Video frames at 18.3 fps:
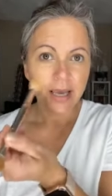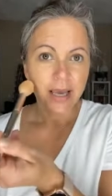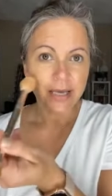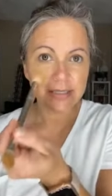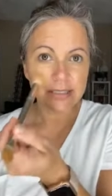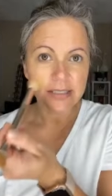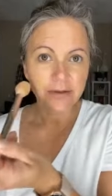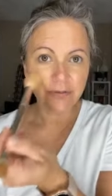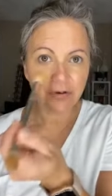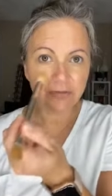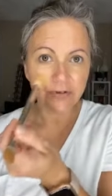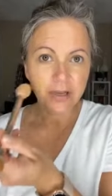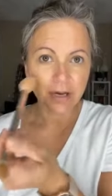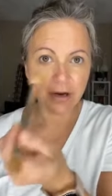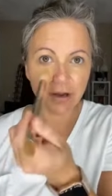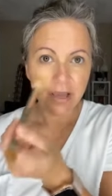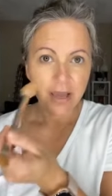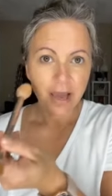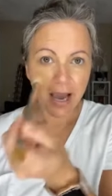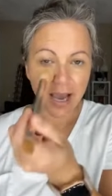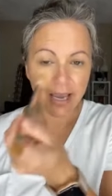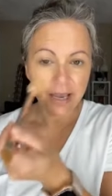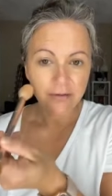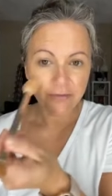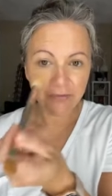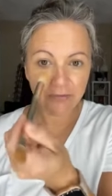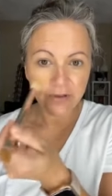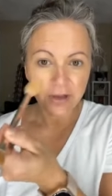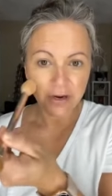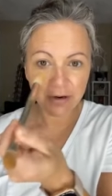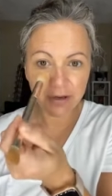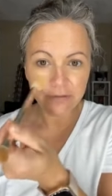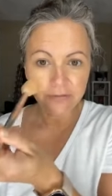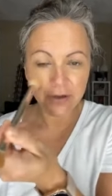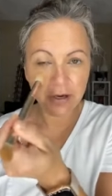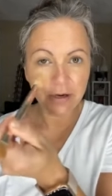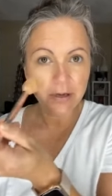and stuff over here. I have very,
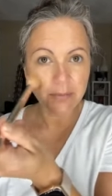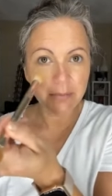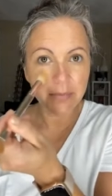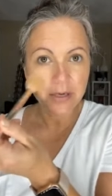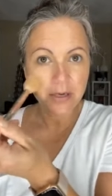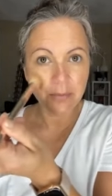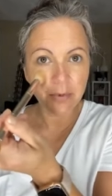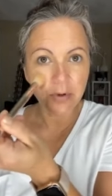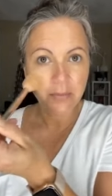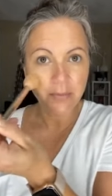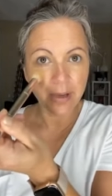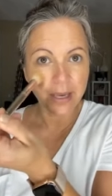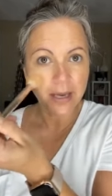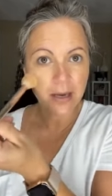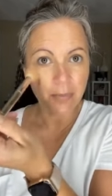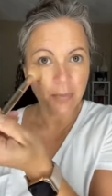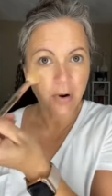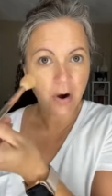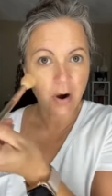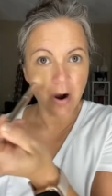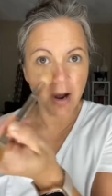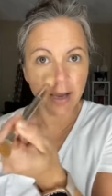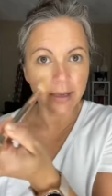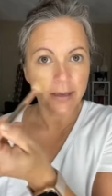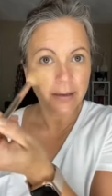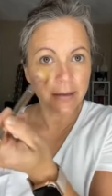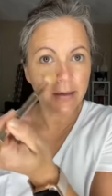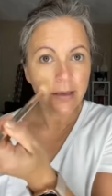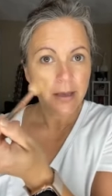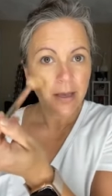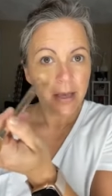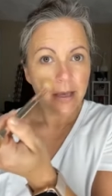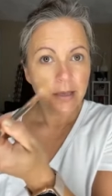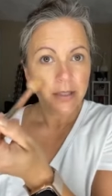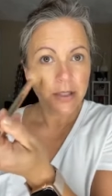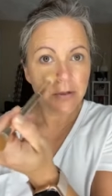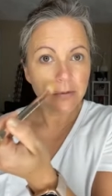very minimal makeup on.
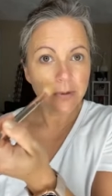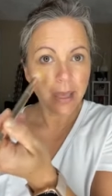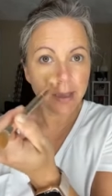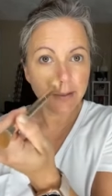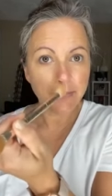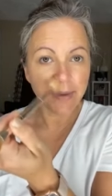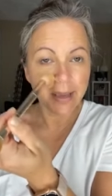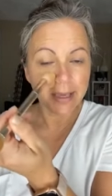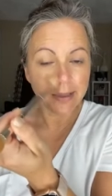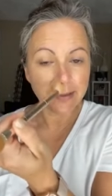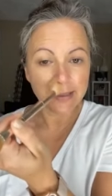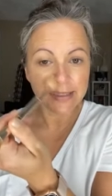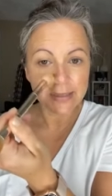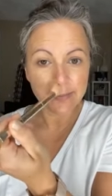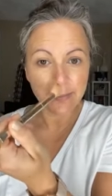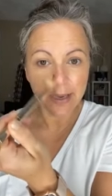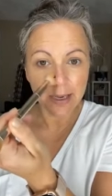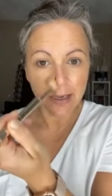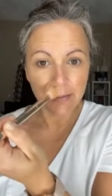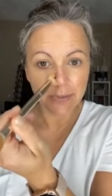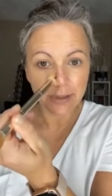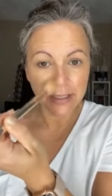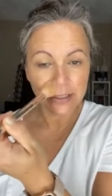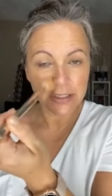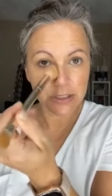You can make this makeup like